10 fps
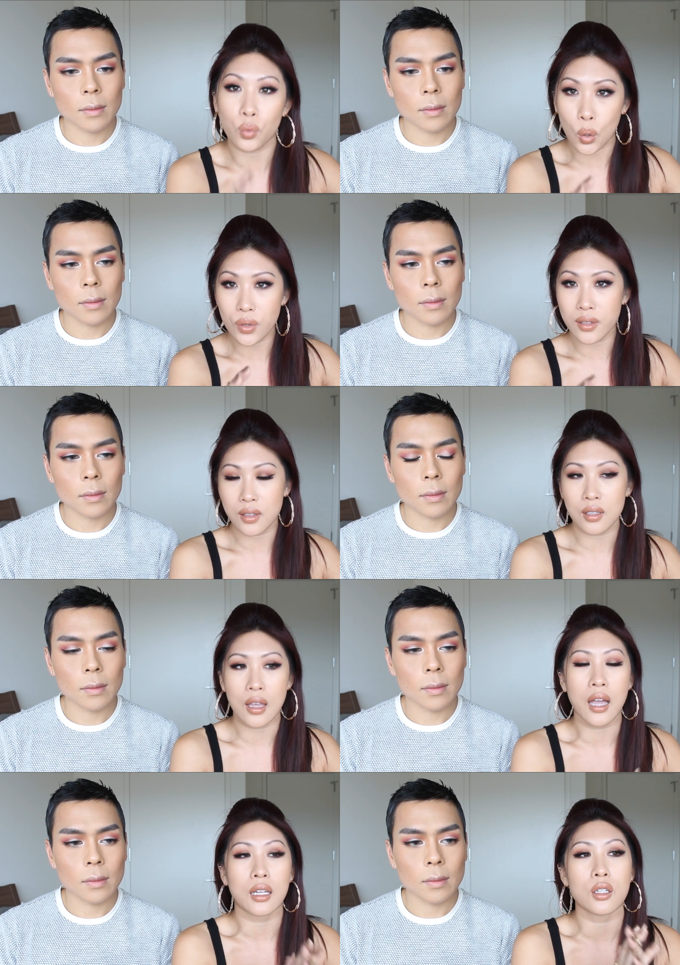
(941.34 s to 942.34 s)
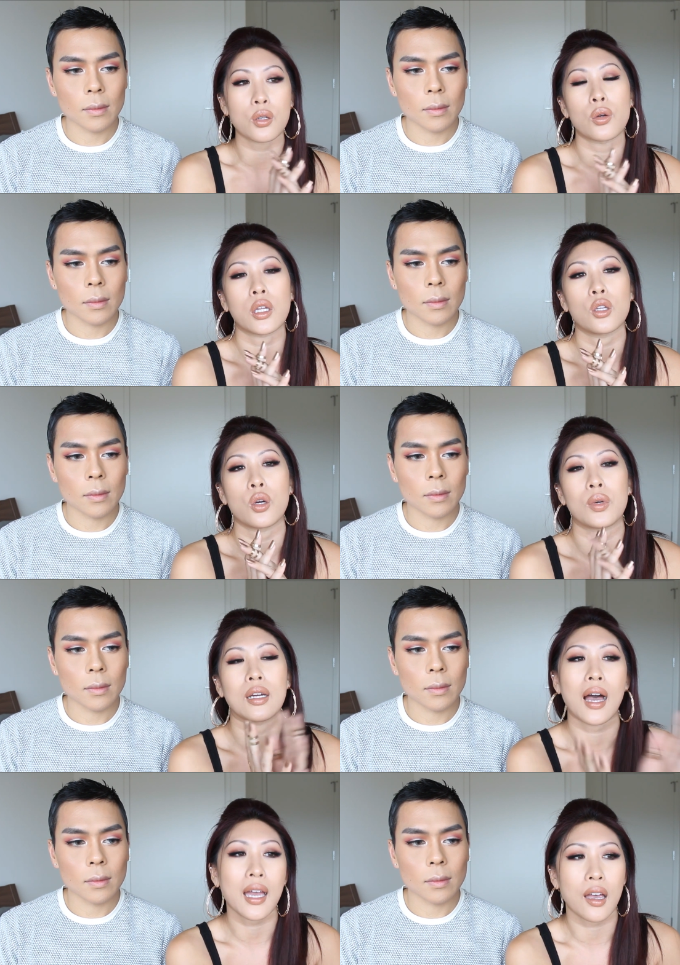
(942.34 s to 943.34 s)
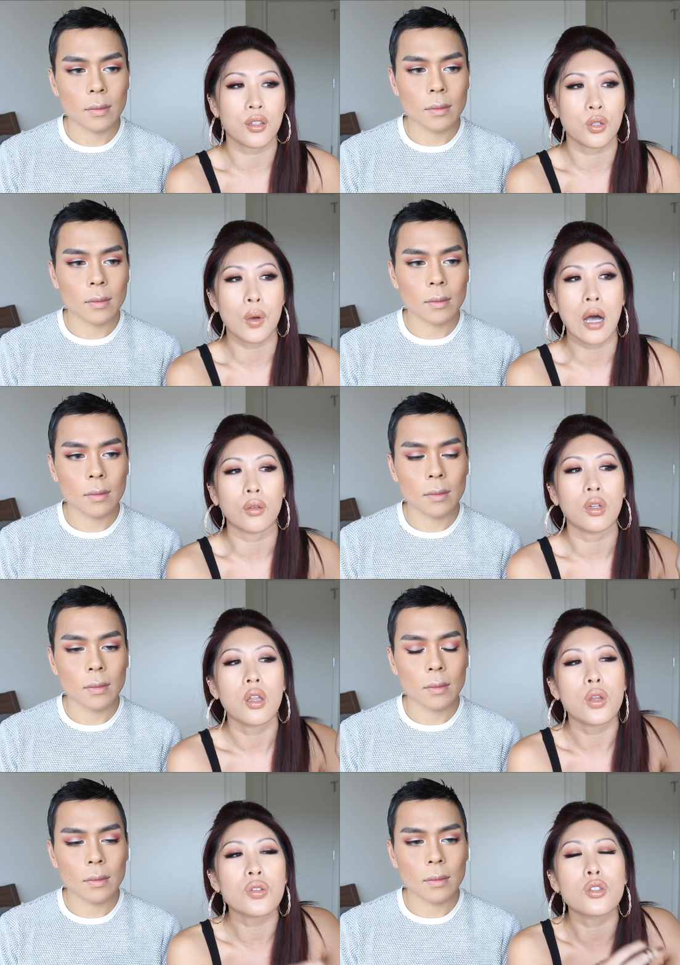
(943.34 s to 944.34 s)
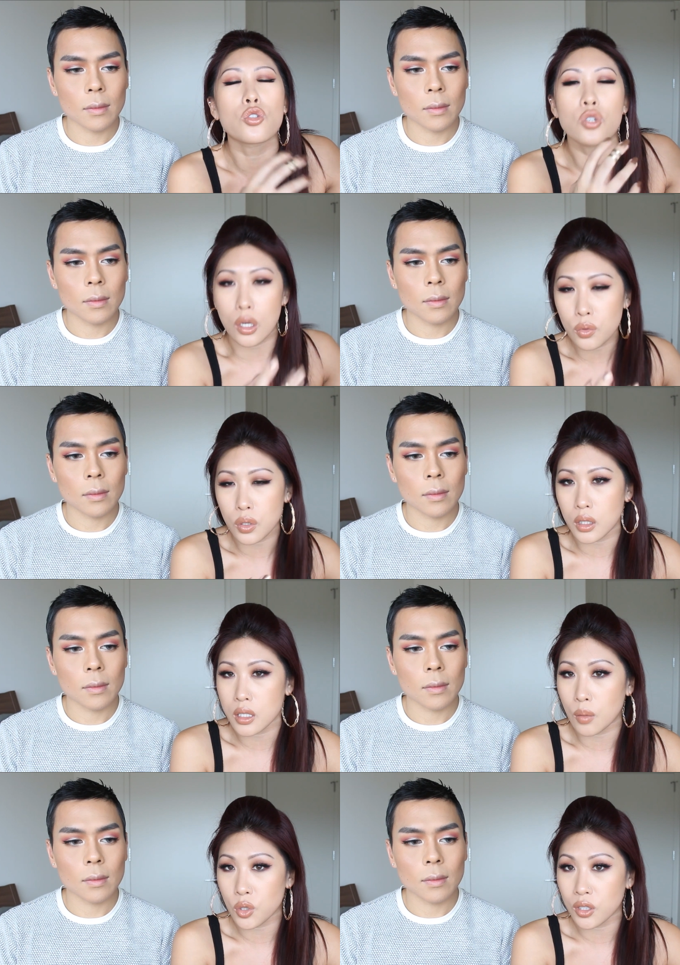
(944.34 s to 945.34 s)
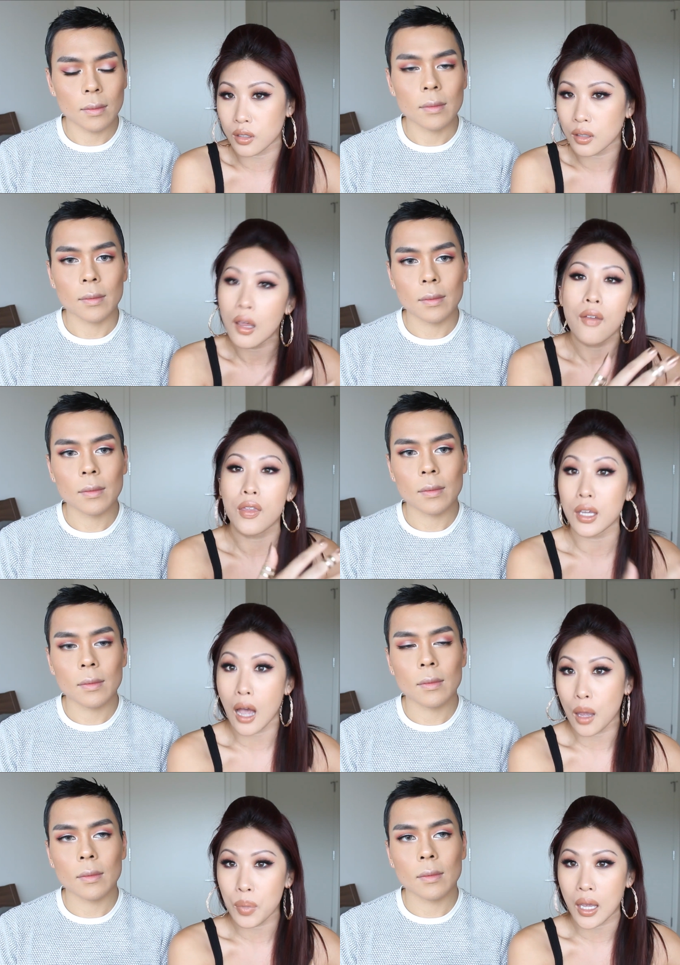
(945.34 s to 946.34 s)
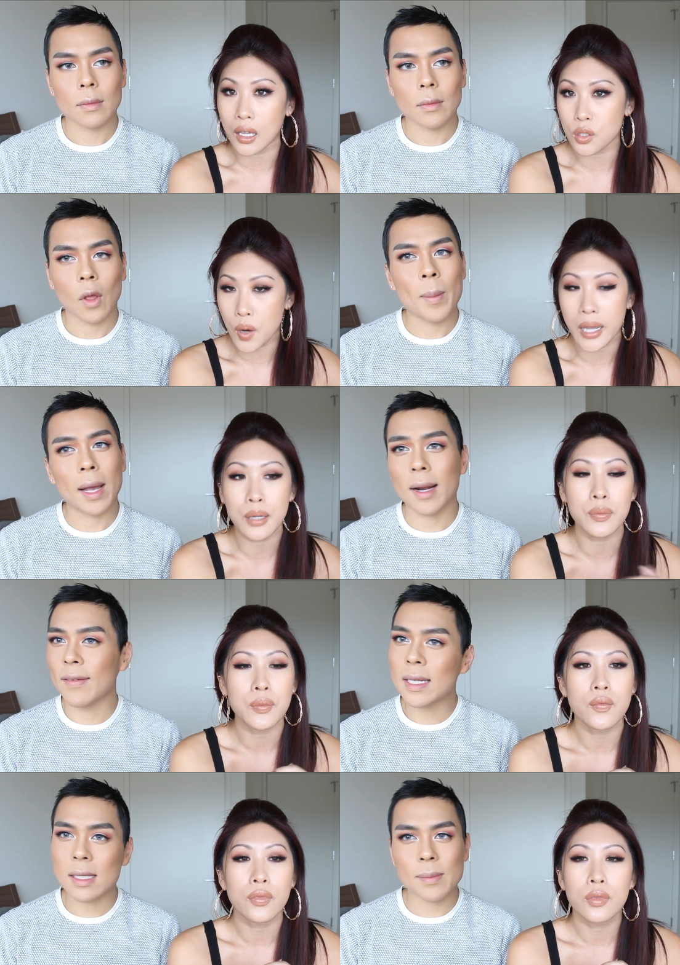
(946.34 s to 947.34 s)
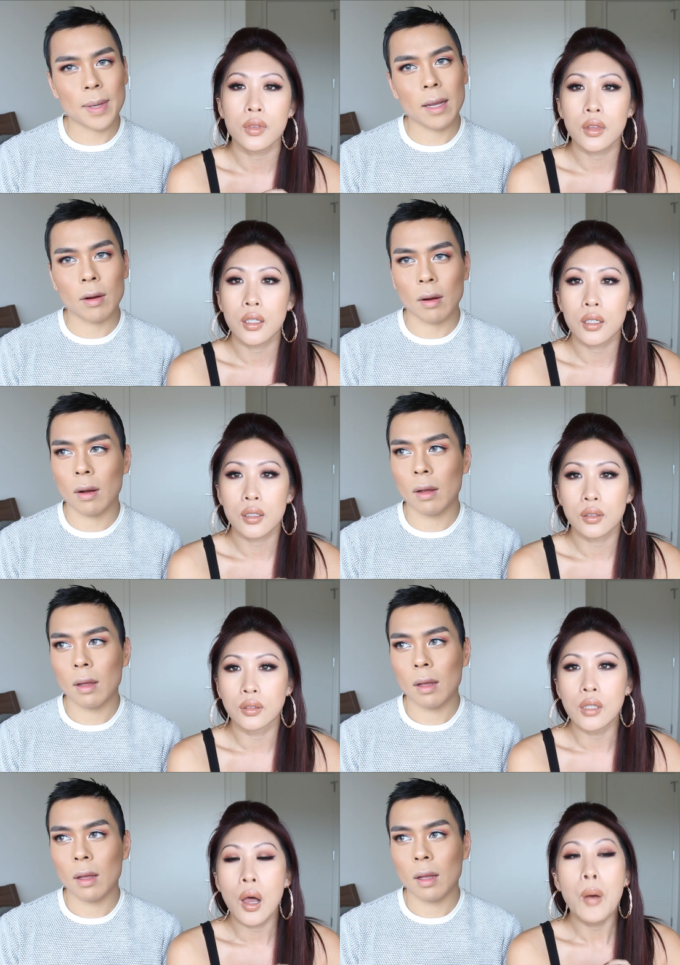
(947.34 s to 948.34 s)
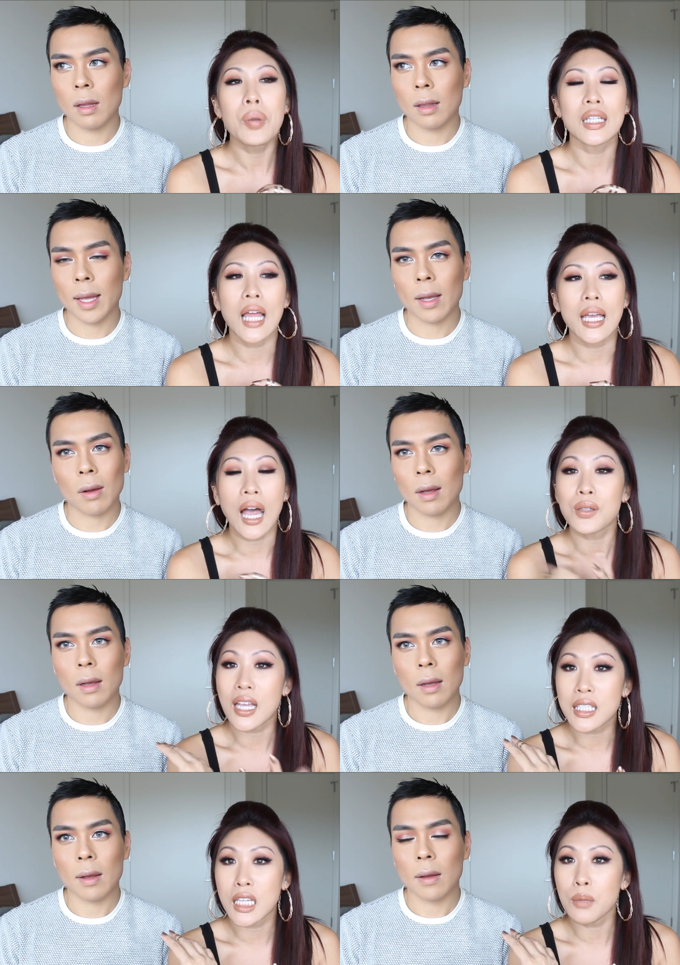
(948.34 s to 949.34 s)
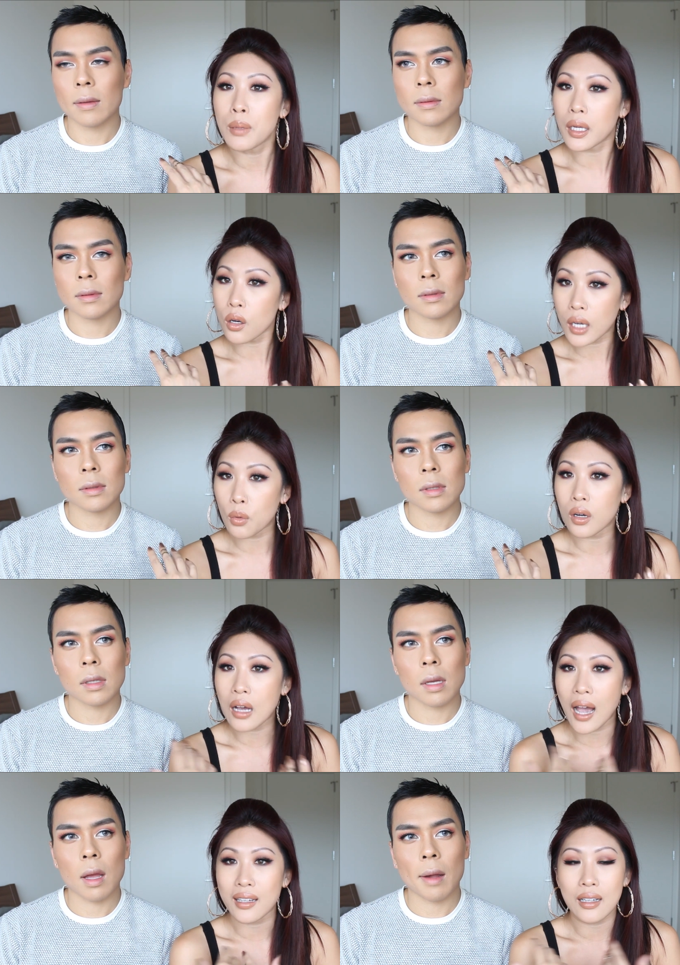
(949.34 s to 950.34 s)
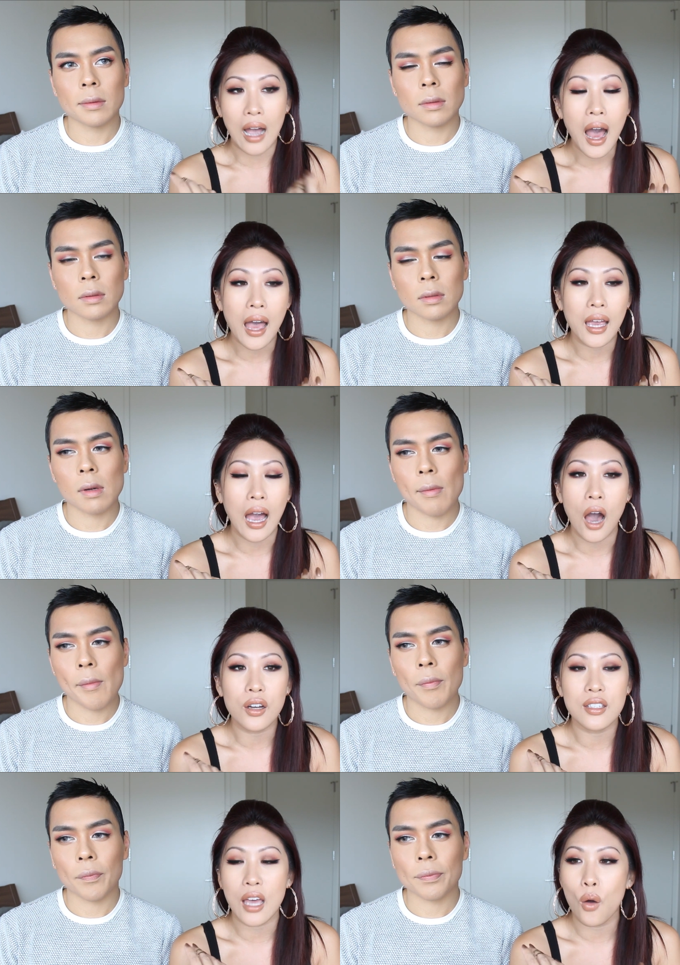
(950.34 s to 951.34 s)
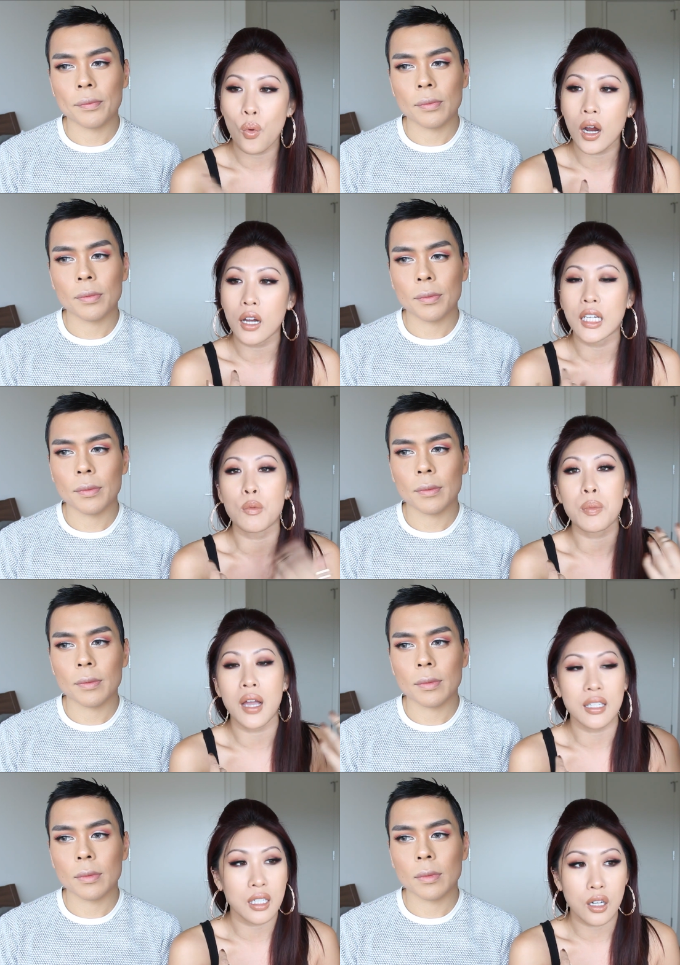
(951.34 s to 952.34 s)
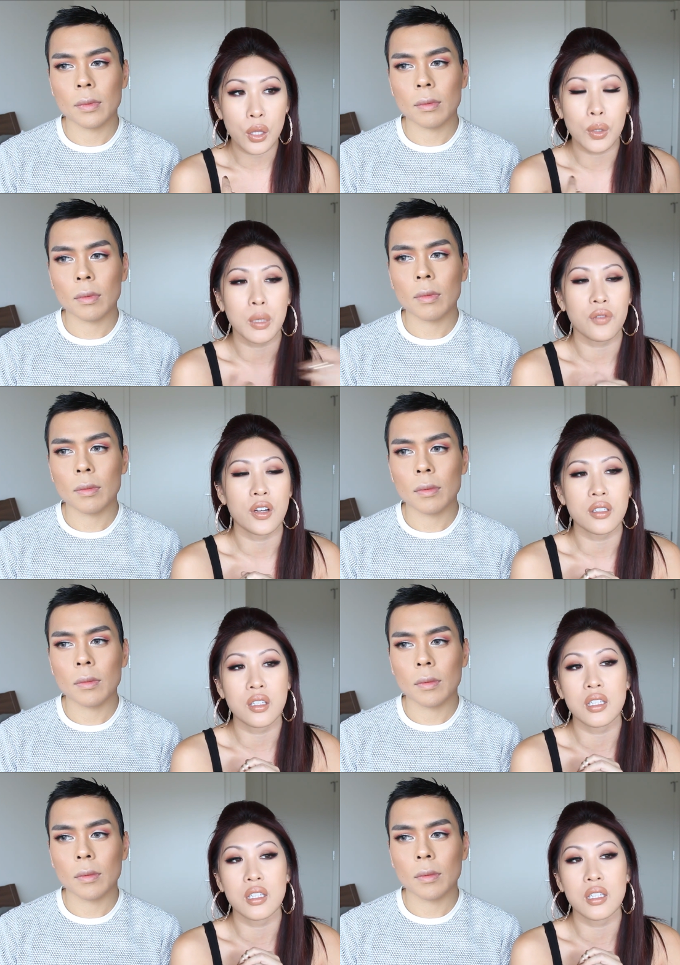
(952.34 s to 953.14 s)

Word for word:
Speaker 1: roles in society so like you know when a guy asks you out there's this general assumption that the guy pays right oh my god if he
Speaker 2: doesn't pay girl
Speaker 1: but like, like, I was asking him, I'm like, okay, well, guy to guy, how does that work? And I remember asking another one of my friends.